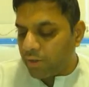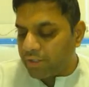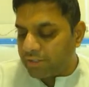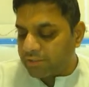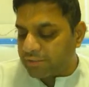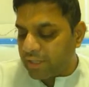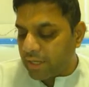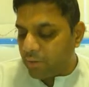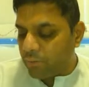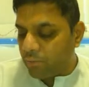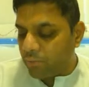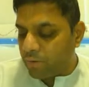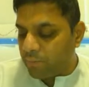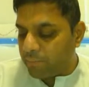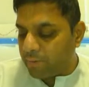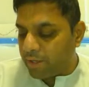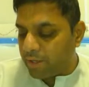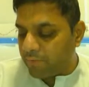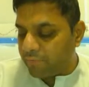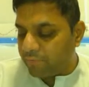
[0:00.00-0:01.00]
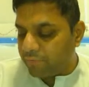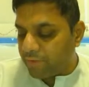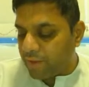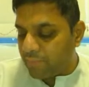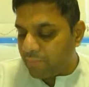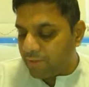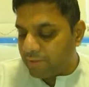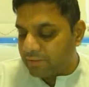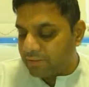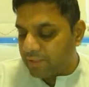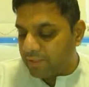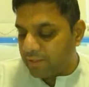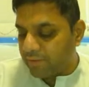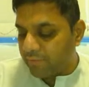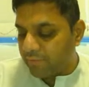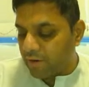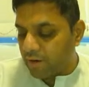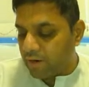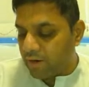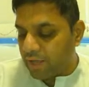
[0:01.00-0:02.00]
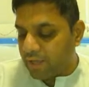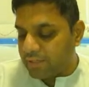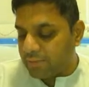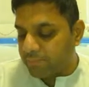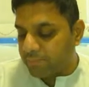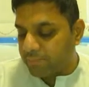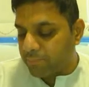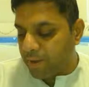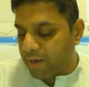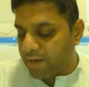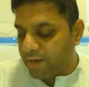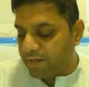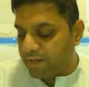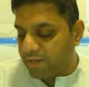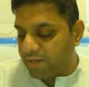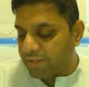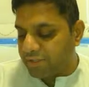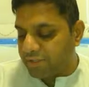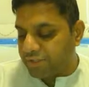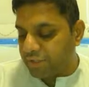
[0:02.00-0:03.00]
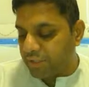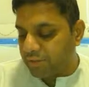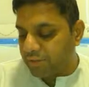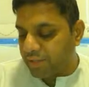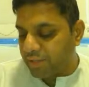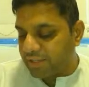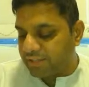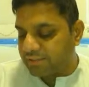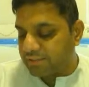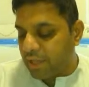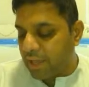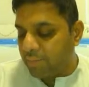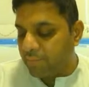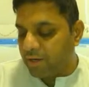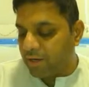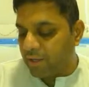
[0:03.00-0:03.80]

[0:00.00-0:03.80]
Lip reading: So his son would become famous in the world as Parikshaminar,